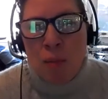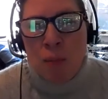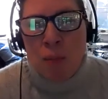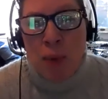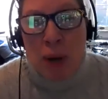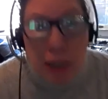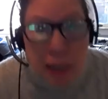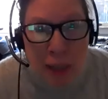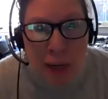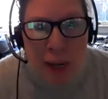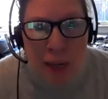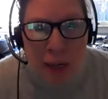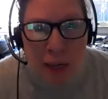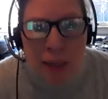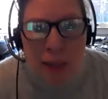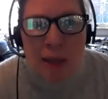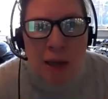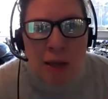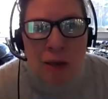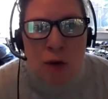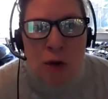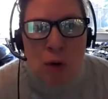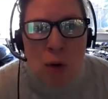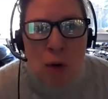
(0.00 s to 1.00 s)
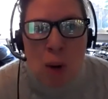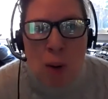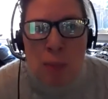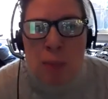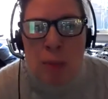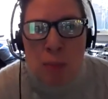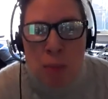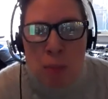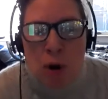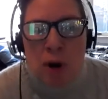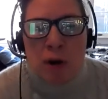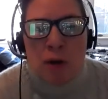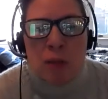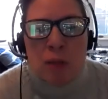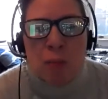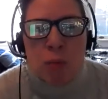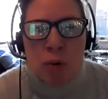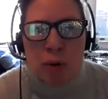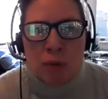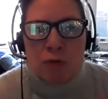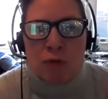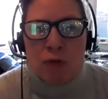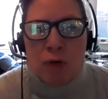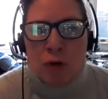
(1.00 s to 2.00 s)
But you know, I mean, part of the
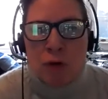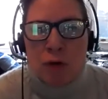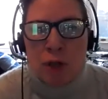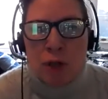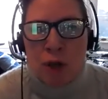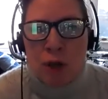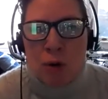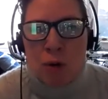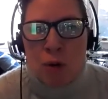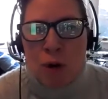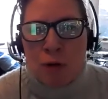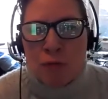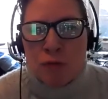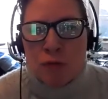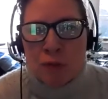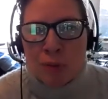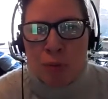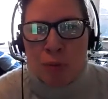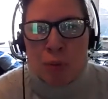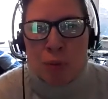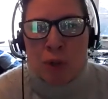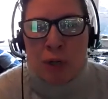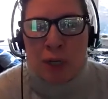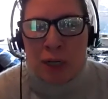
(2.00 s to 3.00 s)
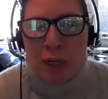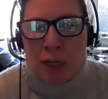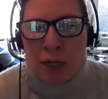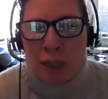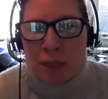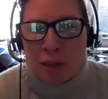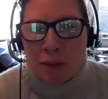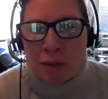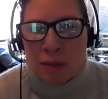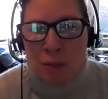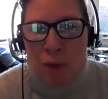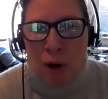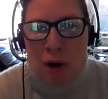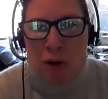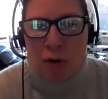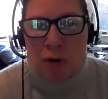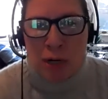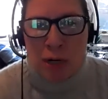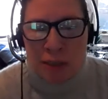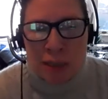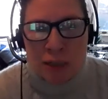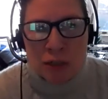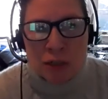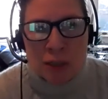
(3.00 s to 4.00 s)
portfolio of supporting
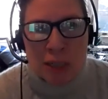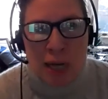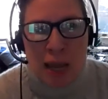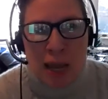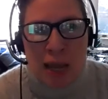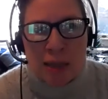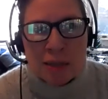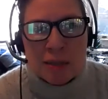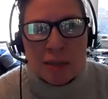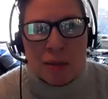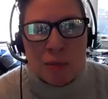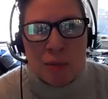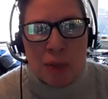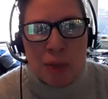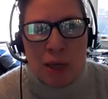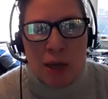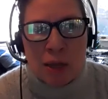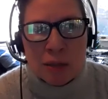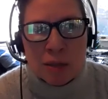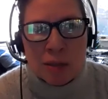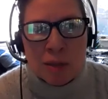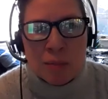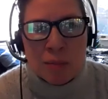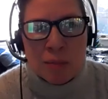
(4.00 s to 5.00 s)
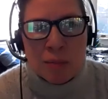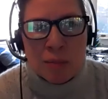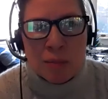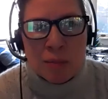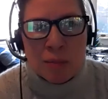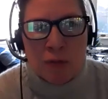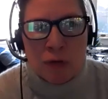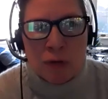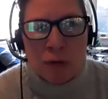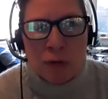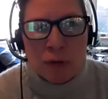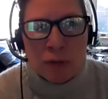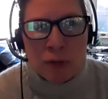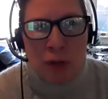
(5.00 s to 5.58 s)
democratization has to be on some level,